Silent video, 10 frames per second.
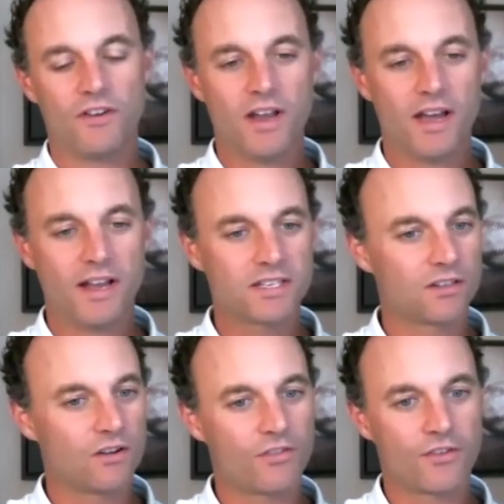have a nice
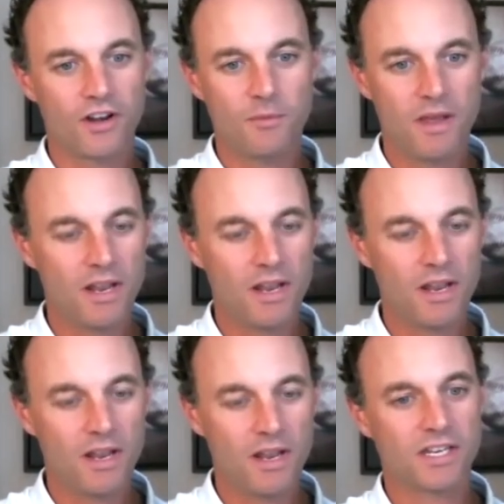little 30-minute
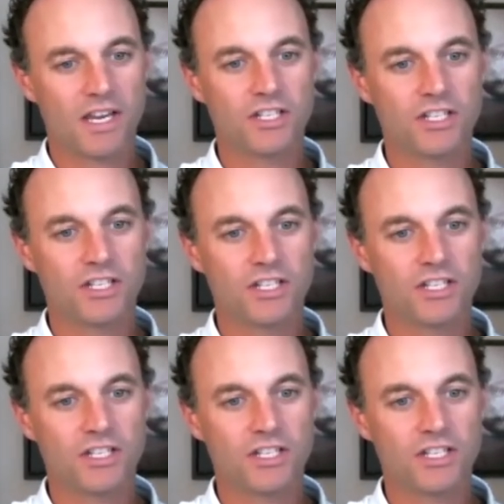presentation